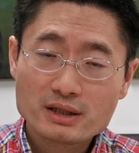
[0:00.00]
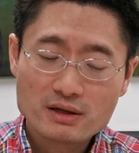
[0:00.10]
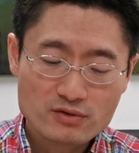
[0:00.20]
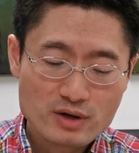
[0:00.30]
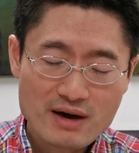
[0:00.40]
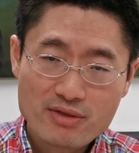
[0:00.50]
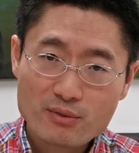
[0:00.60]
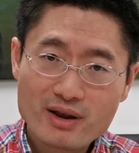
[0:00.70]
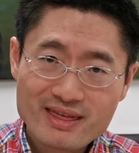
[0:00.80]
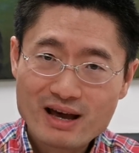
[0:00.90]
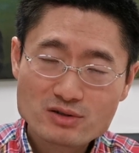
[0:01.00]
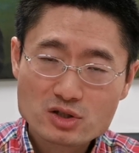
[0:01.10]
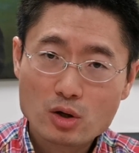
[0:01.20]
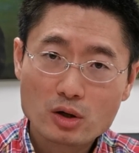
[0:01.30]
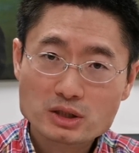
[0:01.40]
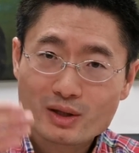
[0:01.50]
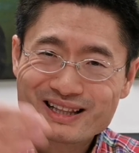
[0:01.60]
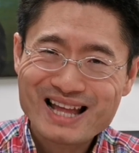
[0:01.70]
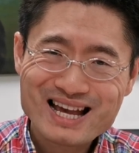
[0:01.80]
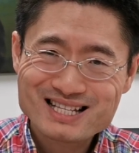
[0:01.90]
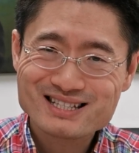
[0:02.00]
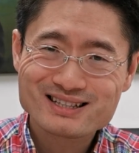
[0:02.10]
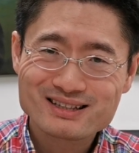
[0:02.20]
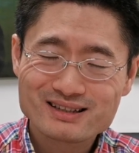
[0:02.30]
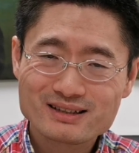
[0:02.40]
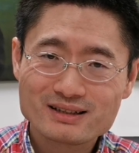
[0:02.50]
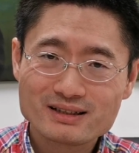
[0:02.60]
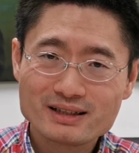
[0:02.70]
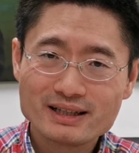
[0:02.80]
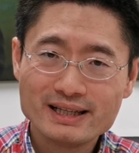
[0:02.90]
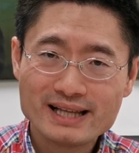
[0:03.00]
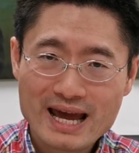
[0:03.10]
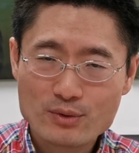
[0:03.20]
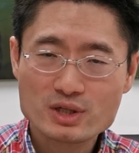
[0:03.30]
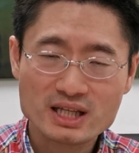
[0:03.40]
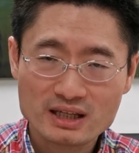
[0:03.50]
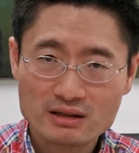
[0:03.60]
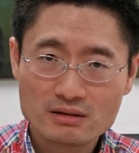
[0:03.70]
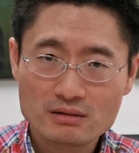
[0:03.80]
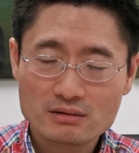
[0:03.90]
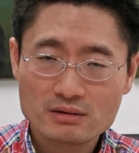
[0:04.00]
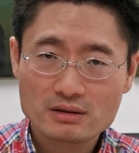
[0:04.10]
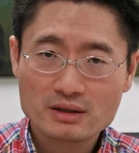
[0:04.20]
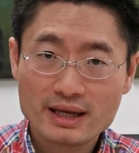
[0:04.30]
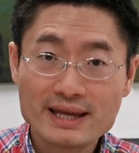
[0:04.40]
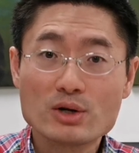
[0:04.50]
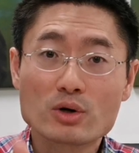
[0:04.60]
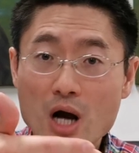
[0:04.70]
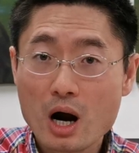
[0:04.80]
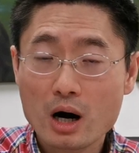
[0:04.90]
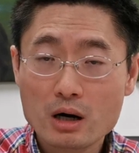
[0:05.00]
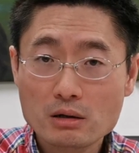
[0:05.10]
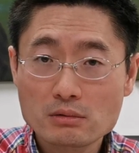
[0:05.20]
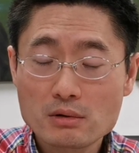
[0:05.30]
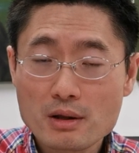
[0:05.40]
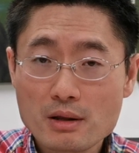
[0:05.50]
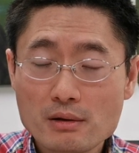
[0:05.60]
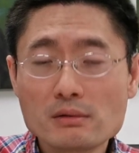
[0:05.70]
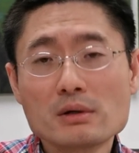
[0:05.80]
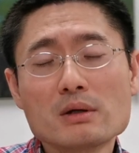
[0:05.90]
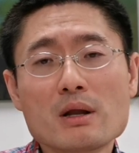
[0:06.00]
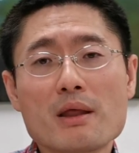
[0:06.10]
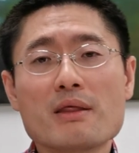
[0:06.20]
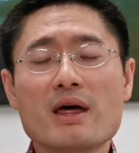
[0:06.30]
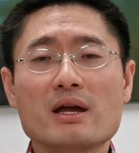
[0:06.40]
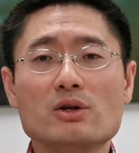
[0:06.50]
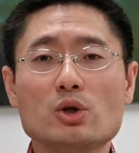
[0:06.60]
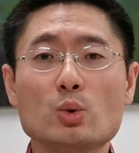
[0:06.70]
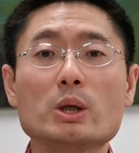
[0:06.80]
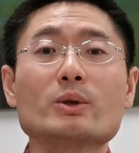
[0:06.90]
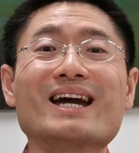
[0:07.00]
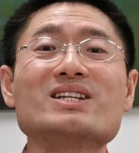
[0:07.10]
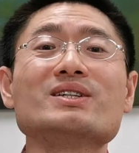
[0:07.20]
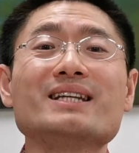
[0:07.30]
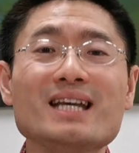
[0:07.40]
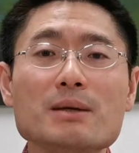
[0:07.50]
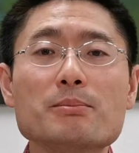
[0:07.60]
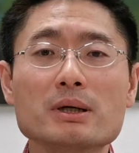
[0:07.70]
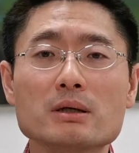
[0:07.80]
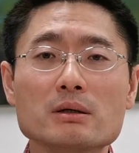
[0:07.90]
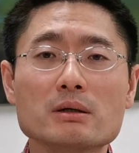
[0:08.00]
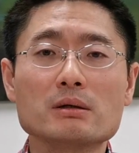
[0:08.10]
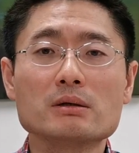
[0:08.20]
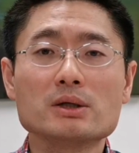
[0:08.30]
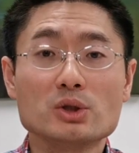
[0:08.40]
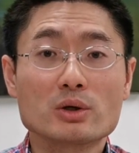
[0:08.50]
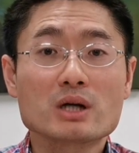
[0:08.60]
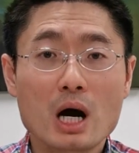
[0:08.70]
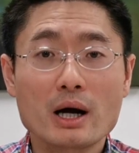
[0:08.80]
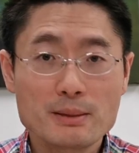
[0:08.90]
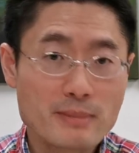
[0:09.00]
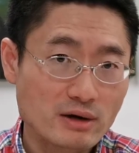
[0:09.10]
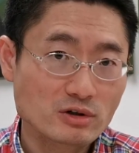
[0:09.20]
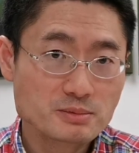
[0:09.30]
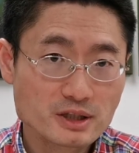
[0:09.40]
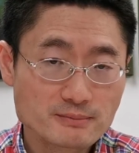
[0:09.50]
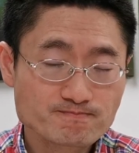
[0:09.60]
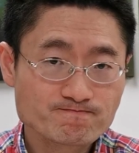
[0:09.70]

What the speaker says: If you have $3,000 or less in equity in your car, then you will get to keep your car in bankruptcy.